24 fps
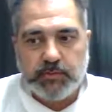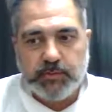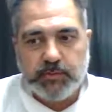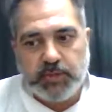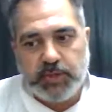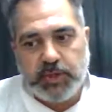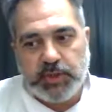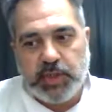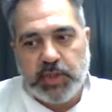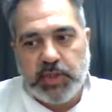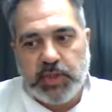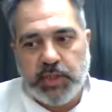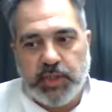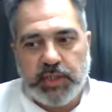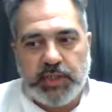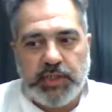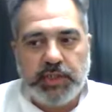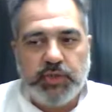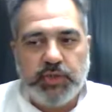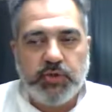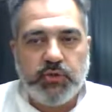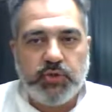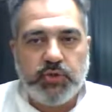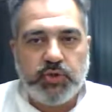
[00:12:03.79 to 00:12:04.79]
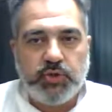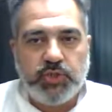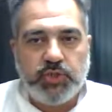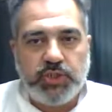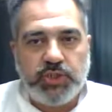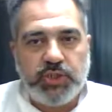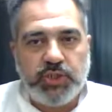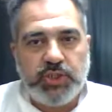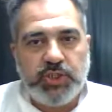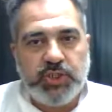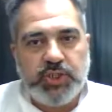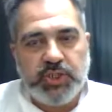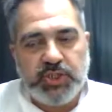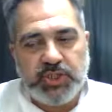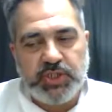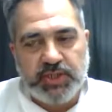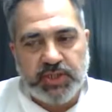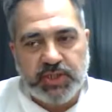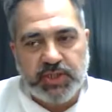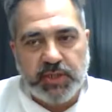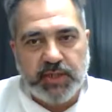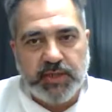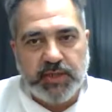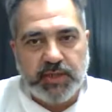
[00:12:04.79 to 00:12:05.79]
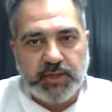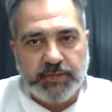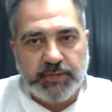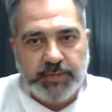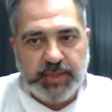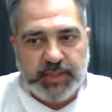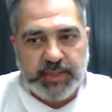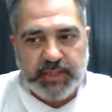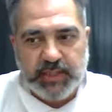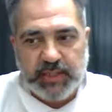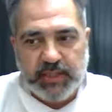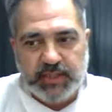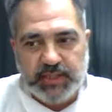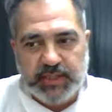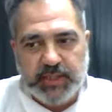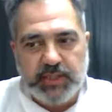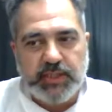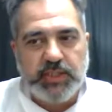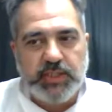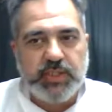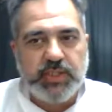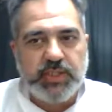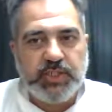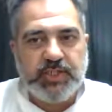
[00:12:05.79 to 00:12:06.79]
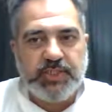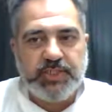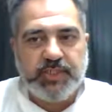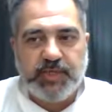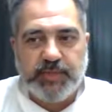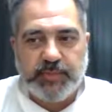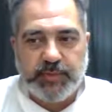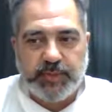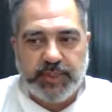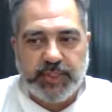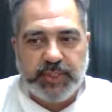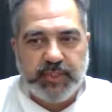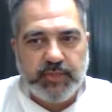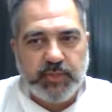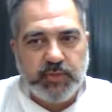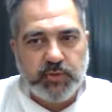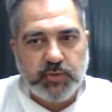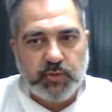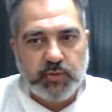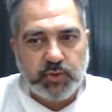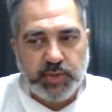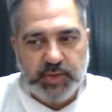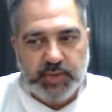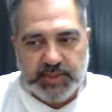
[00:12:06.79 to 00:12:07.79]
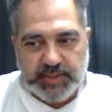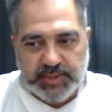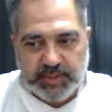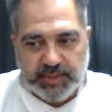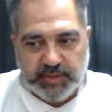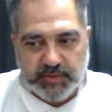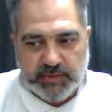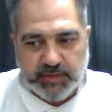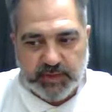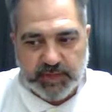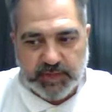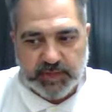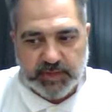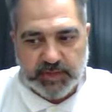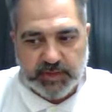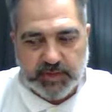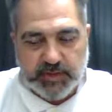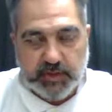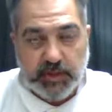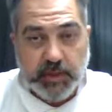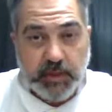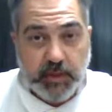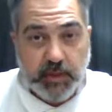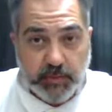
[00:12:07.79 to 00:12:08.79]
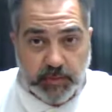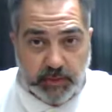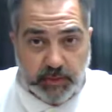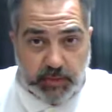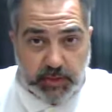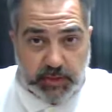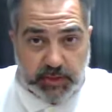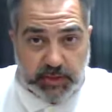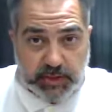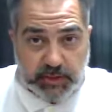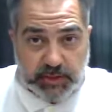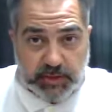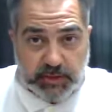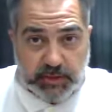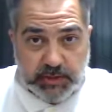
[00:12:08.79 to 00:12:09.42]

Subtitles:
Yeah, he or she's got the penalty, she's terminated or he's terminated. But